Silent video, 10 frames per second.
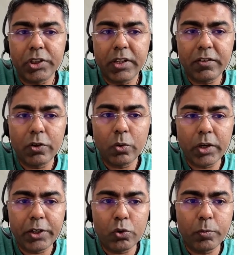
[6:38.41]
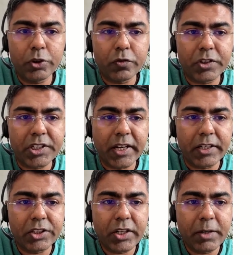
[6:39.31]
Doesn't look like too much of a
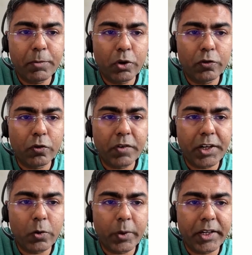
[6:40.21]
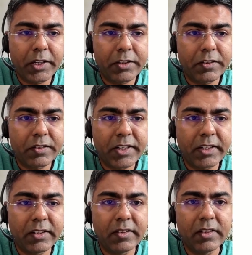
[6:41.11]
challenge. Let me also very quickly just take
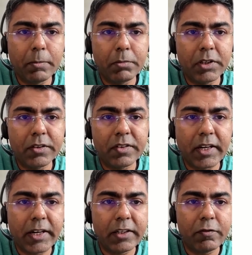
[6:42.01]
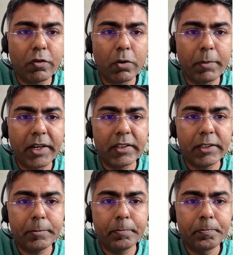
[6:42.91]
these numbers and format
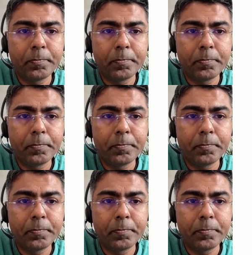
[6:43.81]
them